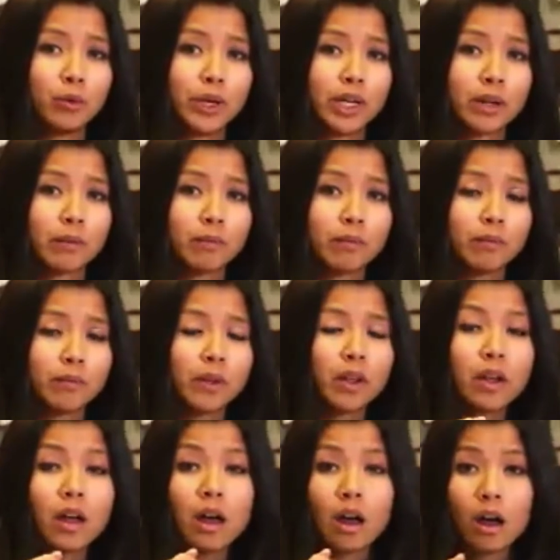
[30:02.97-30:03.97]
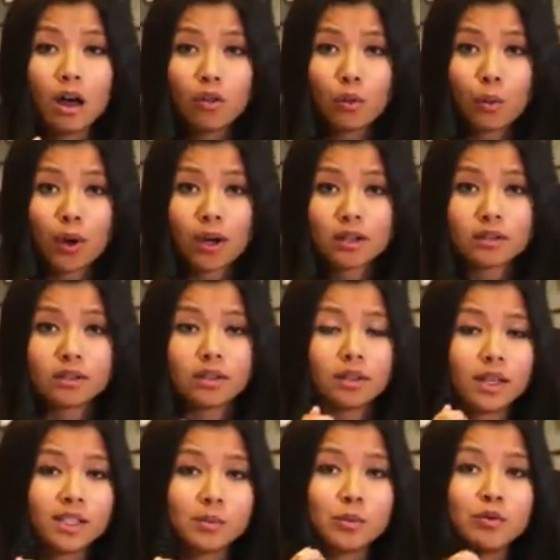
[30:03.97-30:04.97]
reading. Otherwise,
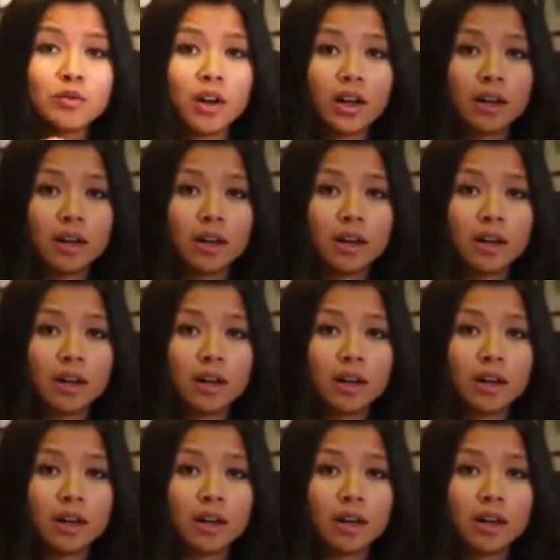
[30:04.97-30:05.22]
let's move